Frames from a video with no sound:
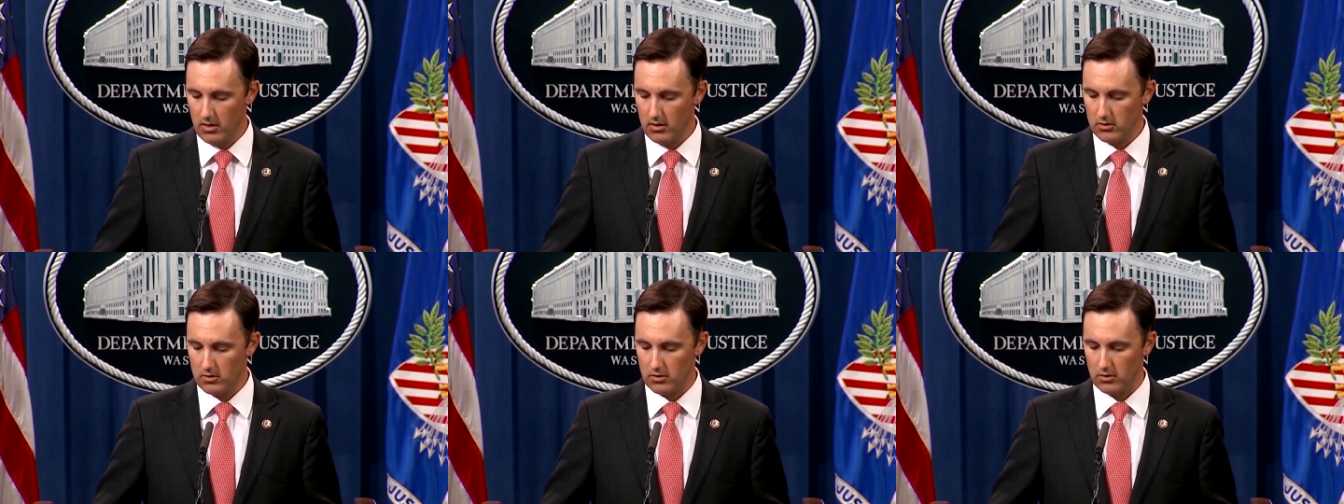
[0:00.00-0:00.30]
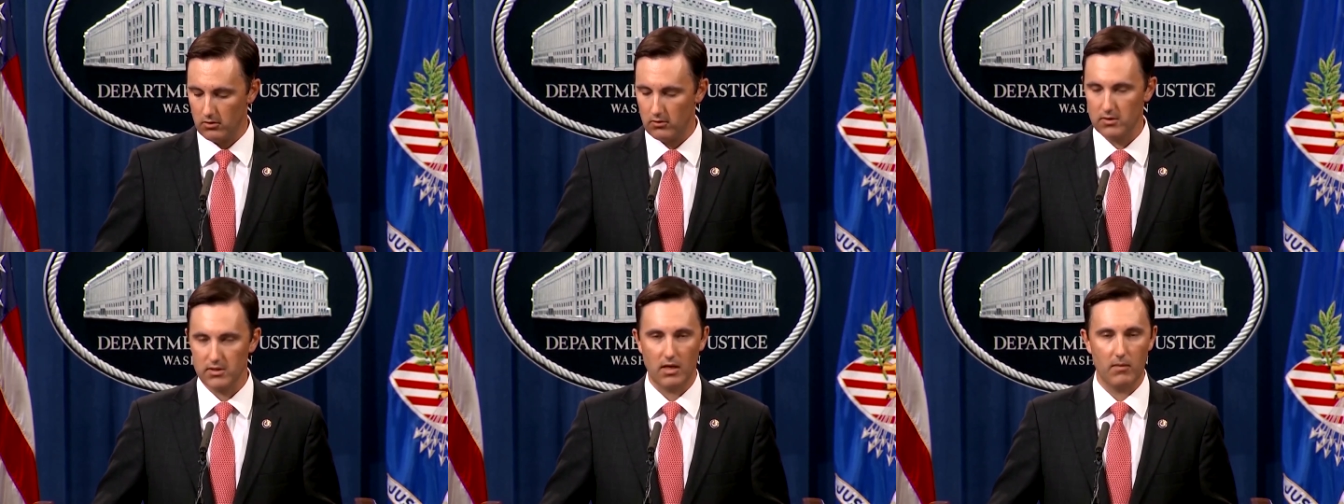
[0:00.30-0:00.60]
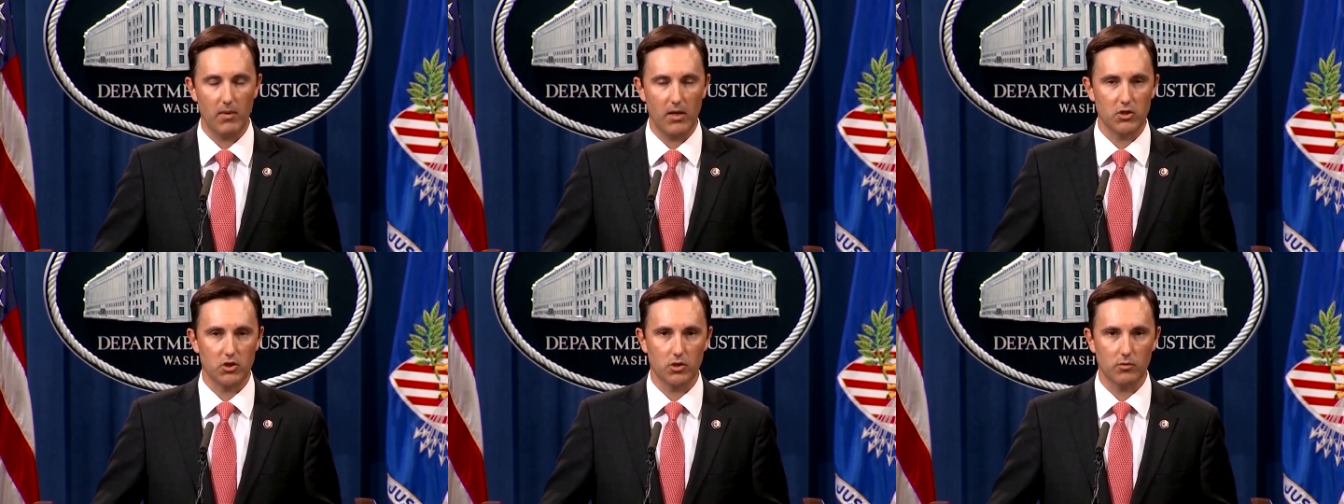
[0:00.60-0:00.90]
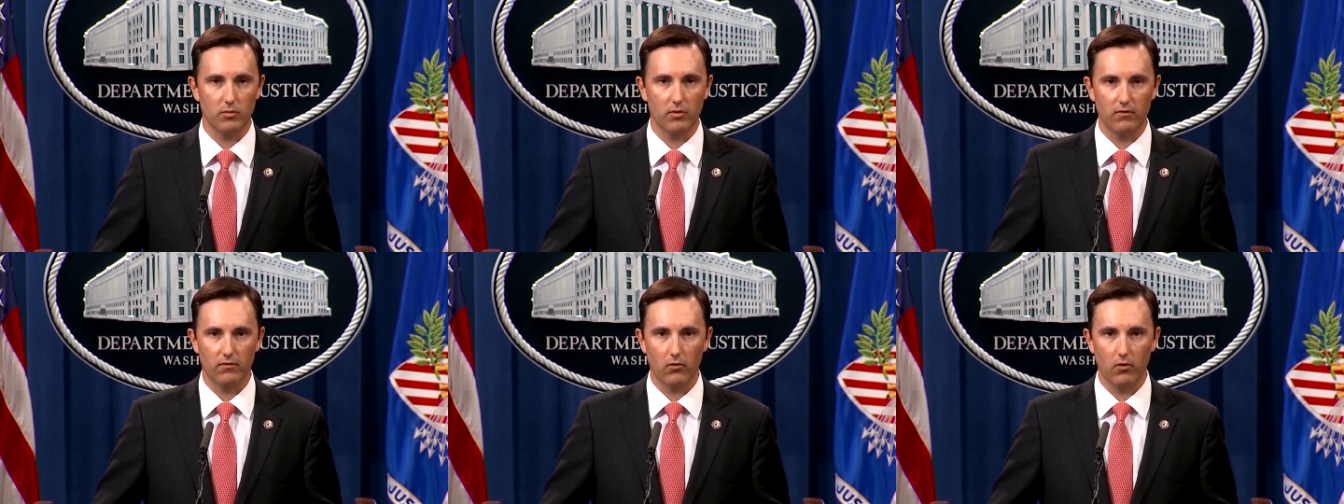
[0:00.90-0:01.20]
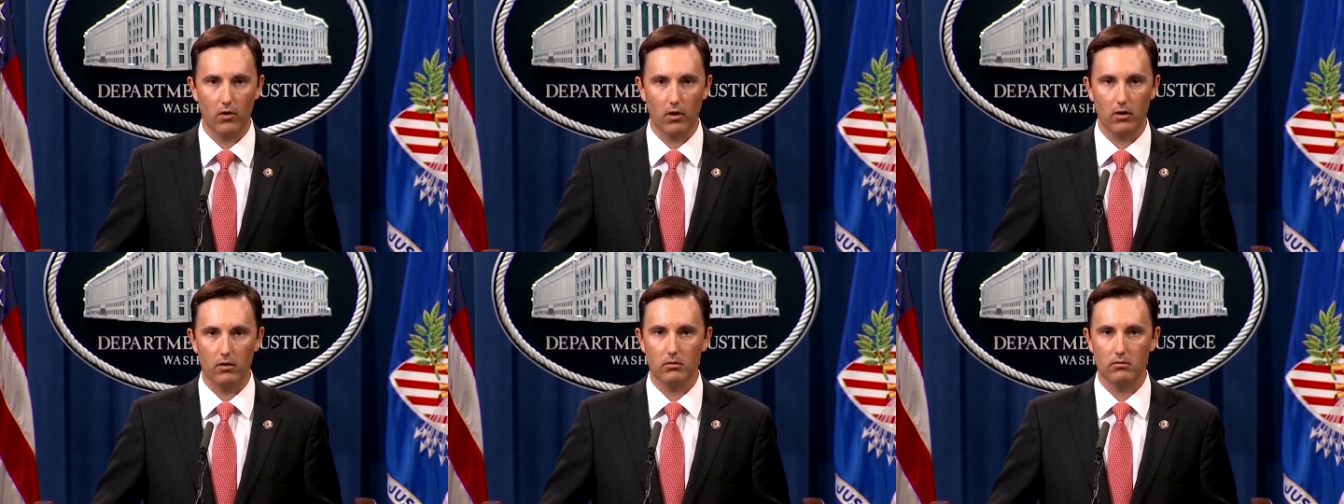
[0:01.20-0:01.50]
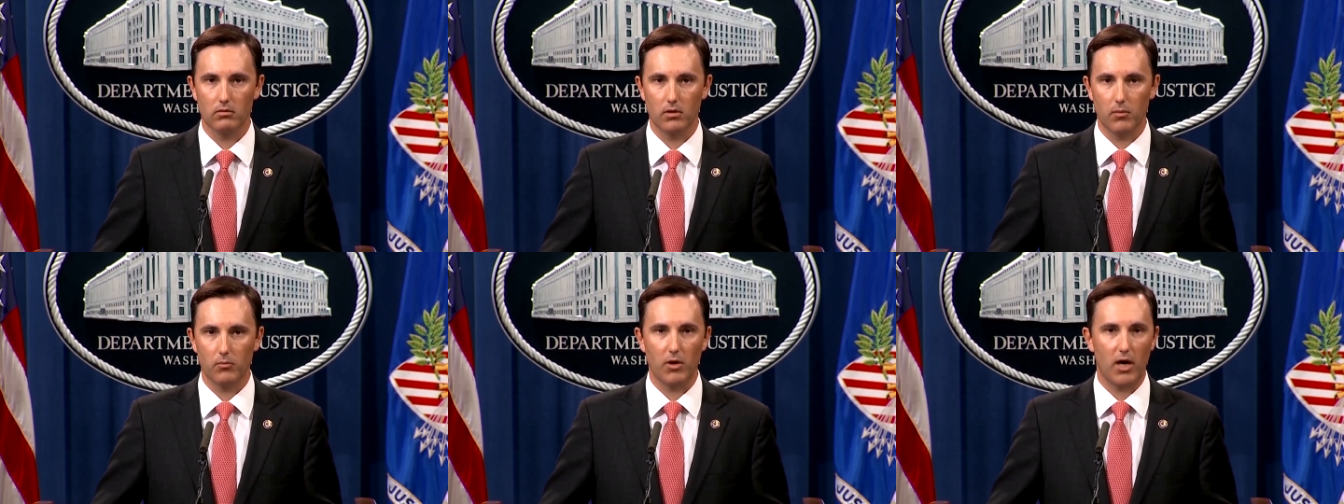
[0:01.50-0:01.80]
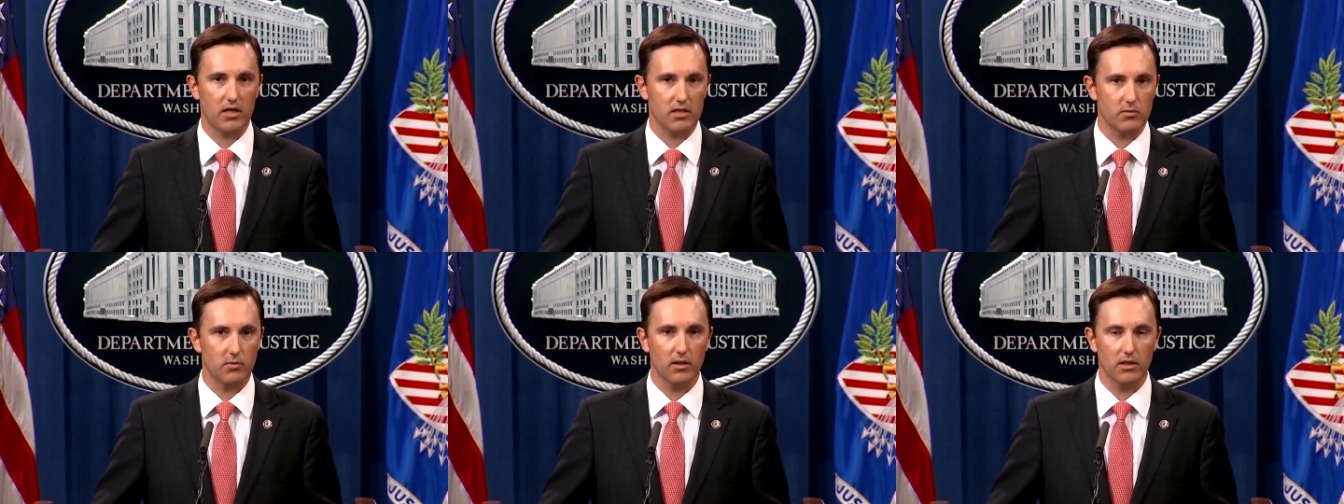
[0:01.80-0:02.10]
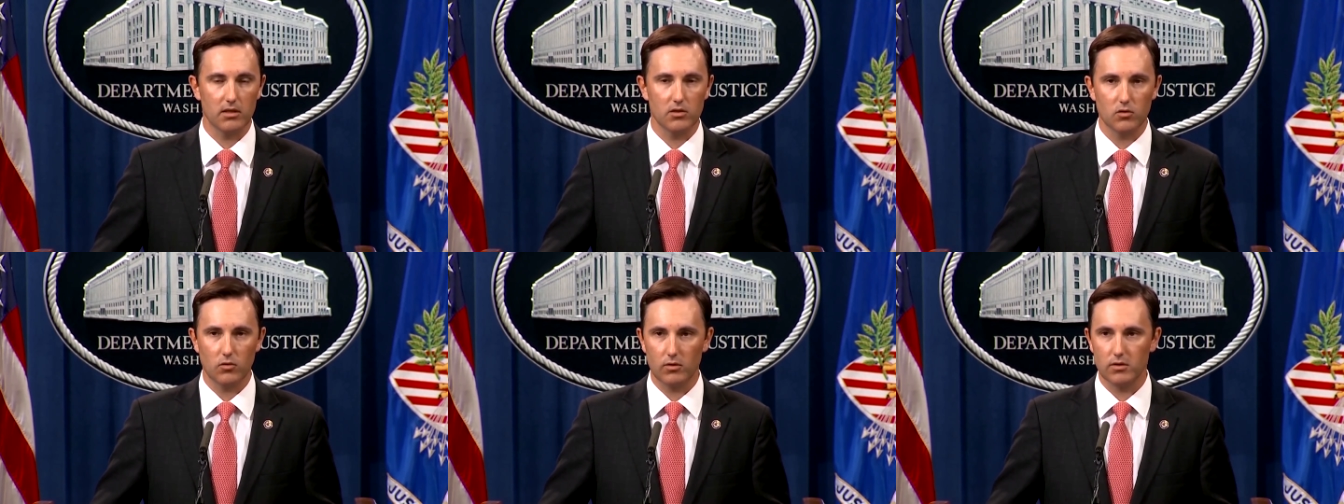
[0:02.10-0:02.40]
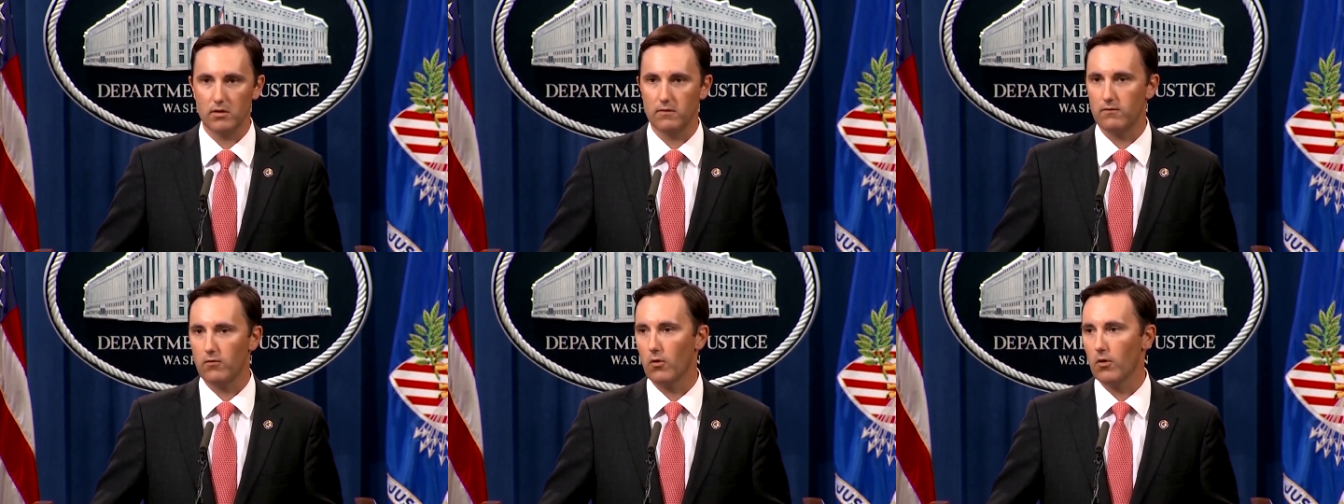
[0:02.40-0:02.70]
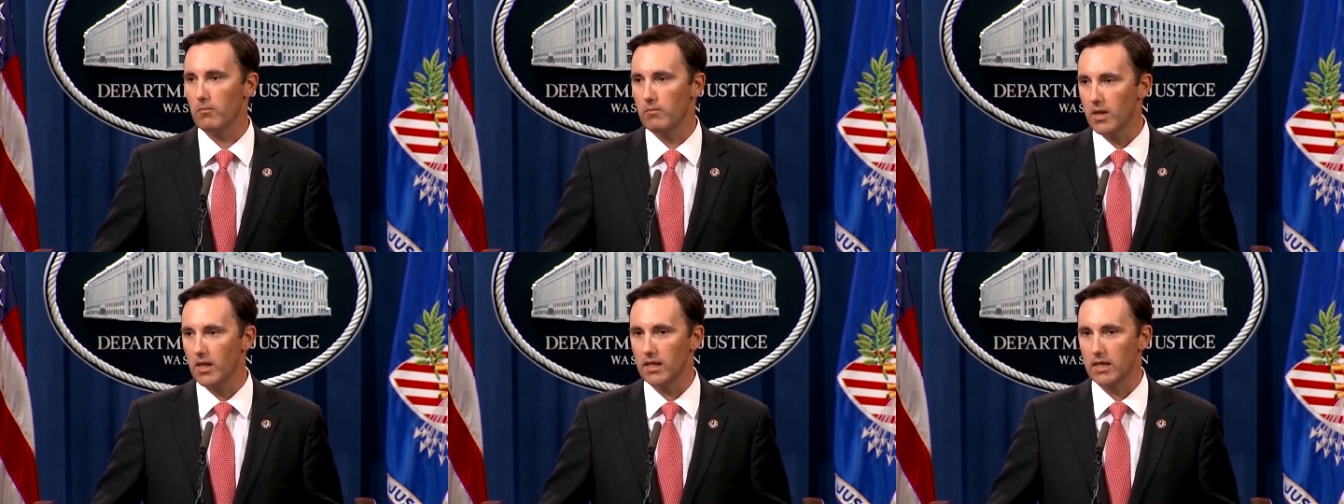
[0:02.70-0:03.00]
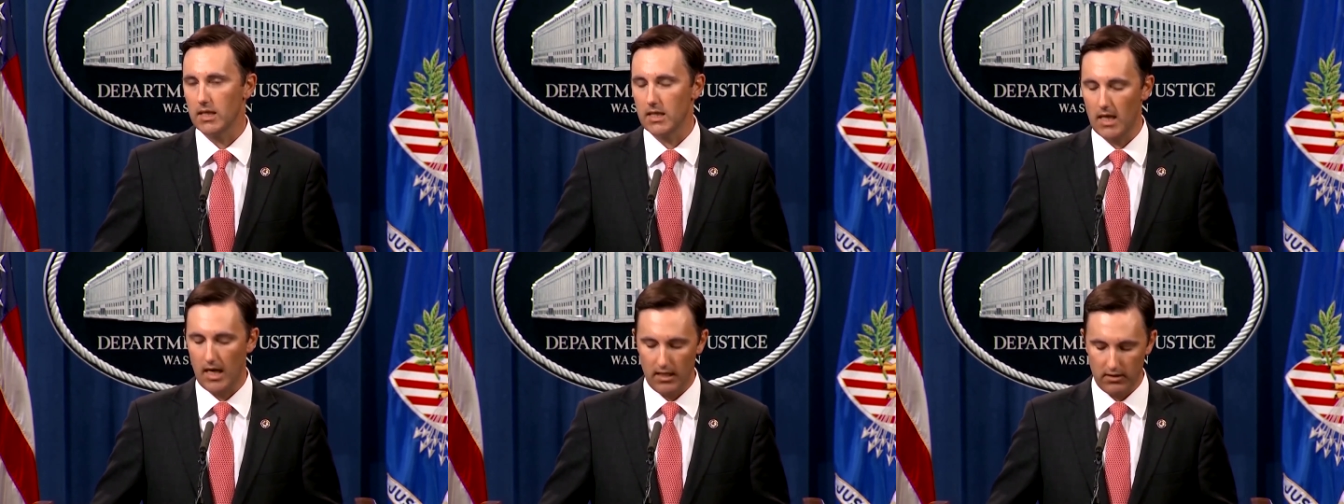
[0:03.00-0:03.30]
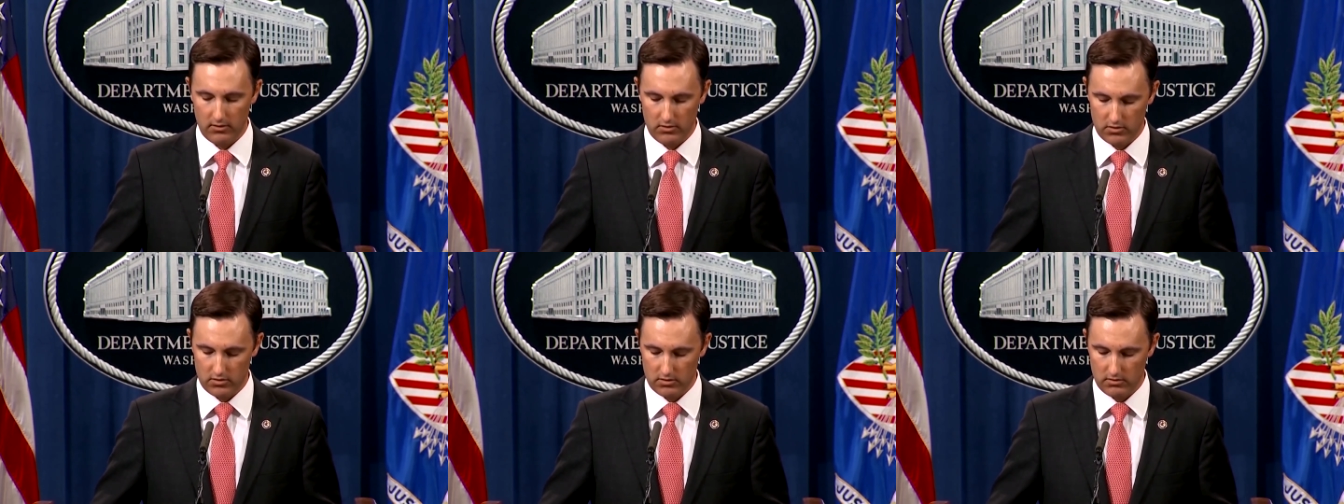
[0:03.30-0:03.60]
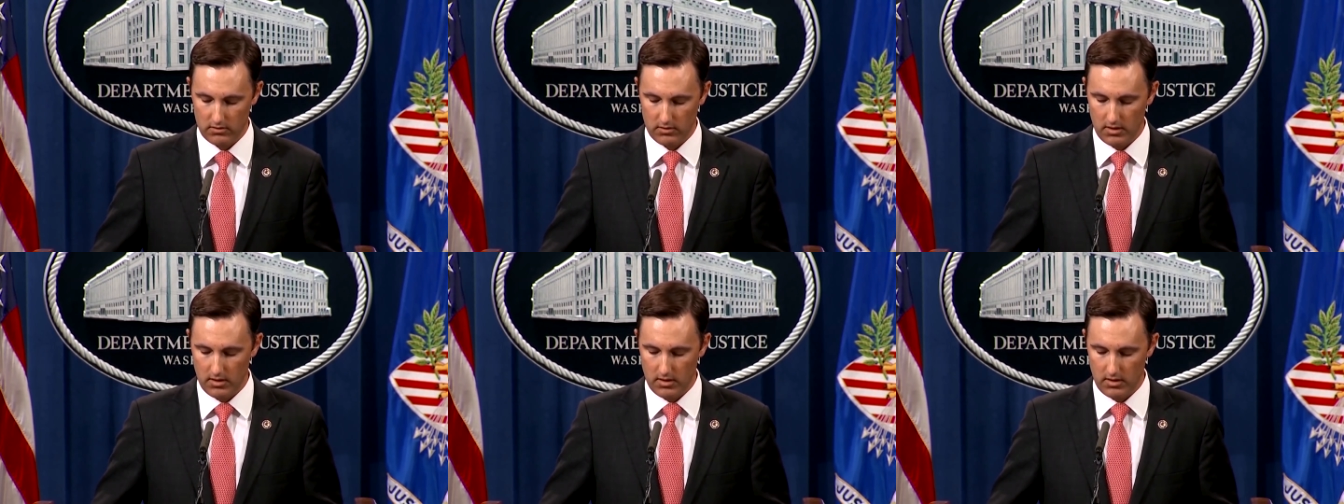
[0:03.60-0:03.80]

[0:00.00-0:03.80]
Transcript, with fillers: to, as I mentioned before, approximately twenty-four million dollars.